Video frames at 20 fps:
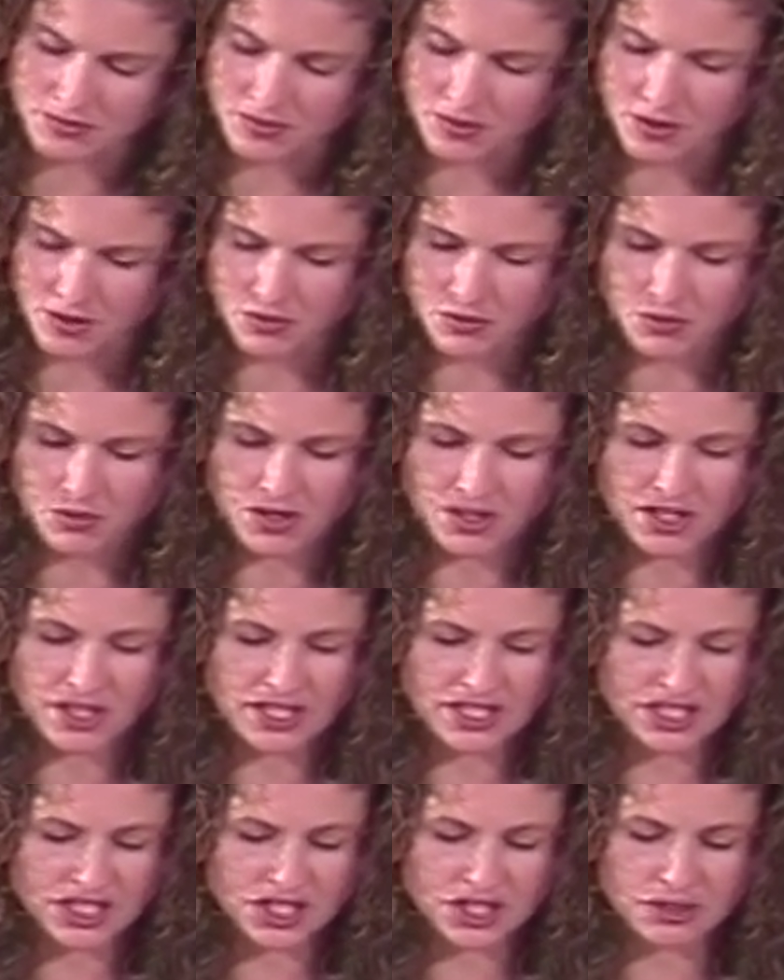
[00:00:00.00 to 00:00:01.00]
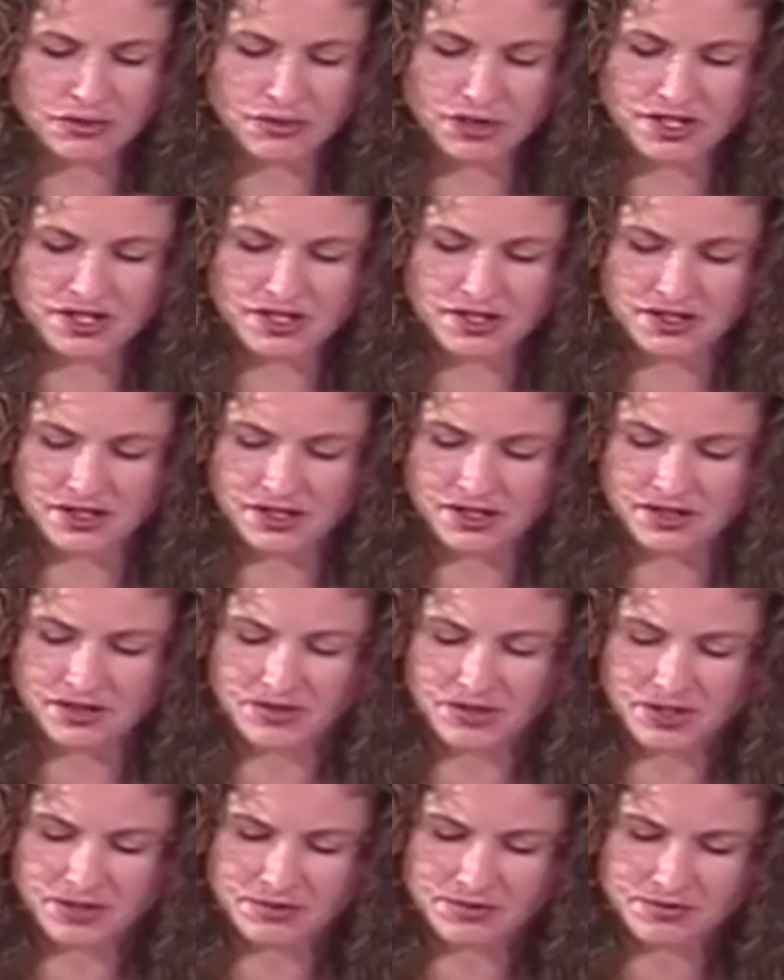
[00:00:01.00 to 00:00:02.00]
And where is she presently
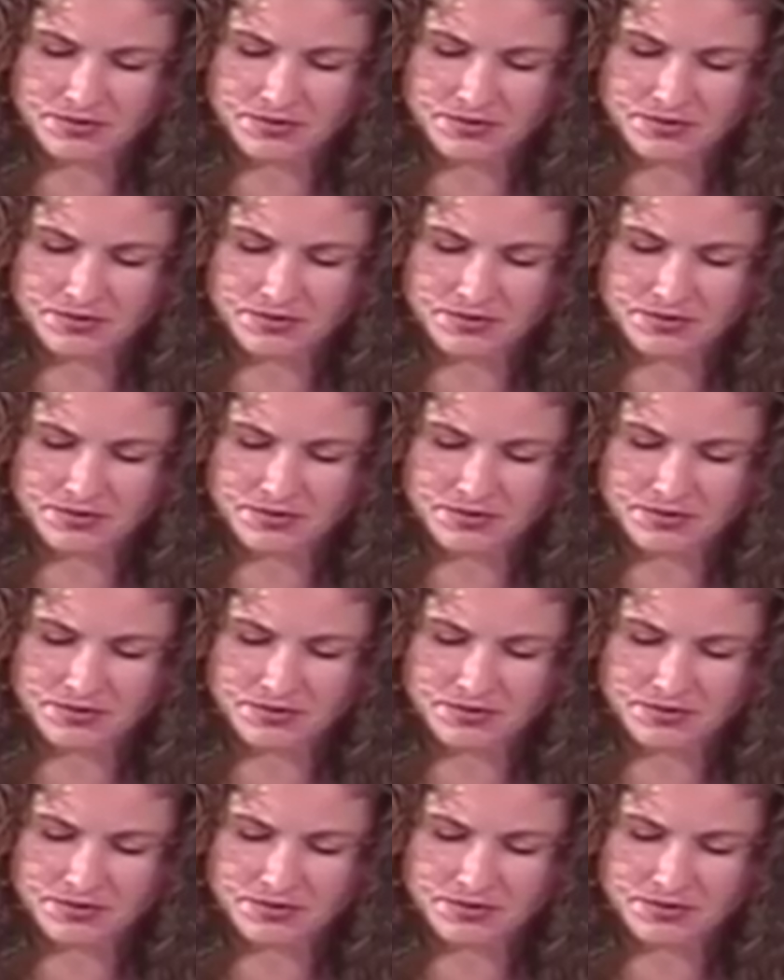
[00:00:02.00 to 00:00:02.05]
living?